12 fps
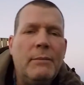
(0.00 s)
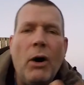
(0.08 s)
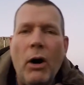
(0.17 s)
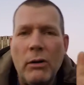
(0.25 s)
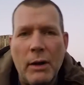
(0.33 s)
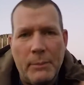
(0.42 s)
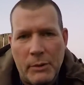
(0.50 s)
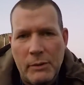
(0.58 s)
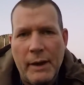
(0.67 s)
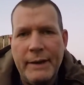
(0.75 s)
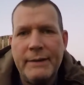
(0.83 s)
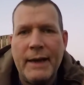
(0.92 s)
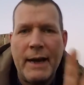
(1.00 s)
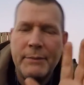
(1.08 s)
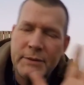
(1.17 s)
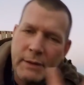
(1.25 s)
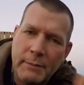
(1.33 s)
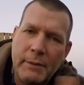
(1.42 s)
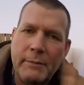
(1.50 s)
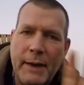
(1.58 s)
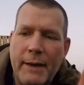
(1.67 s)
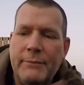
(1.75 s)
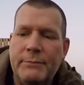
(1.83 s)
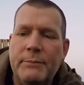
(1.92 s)
All of them are like that, but some of them
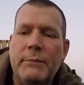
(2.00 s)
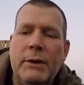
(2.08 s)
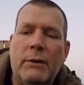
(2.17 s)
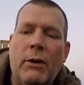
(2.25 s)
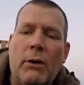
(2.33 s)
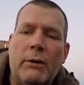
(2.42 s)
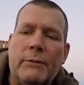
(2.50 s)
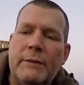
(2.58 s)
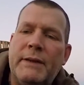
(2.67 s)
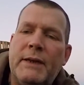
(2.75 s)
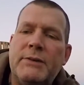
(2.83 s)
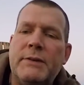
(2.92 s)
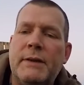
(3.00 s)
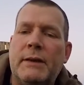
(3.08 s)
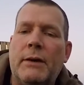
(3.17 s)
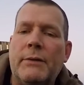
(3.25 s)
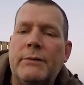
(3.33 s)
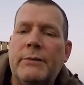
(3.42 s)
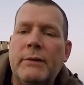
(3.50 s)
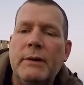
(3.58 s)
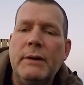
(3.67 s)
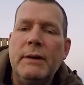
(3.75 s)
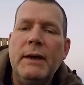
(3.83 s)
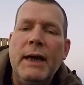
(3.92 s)
have harder retention than others.
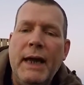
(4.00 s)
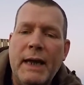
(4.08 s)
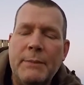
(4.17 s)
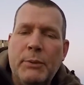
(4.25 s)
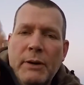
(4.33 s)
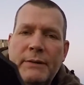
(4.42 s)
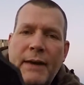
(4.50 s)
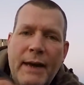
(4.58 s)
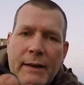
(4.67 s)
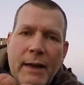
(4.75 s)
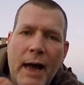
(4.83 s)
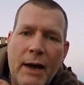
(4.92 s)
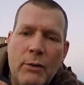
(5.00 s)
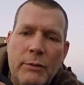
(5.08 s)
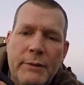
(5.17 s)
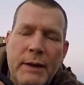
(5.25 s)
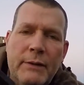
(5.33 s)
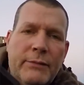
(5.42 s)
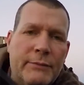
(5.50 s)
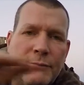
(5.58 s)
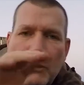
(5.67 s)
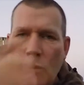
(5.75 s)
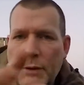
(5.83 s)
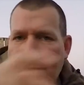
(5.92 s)
He can put a tech lock on this in
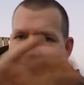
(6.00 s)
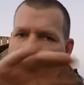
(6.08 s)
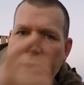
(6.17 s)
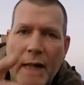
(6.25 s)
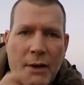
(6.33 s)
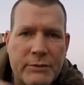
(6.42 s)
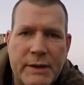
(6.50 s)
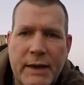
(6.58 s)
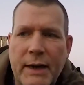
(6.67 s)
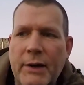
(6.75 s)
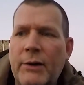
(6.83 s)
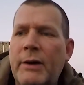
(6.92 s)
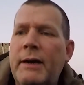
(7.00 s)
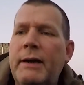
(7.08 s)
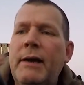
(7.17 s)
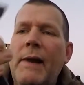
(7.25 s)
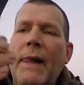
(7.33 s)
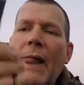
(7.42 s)
4 different styles of carry.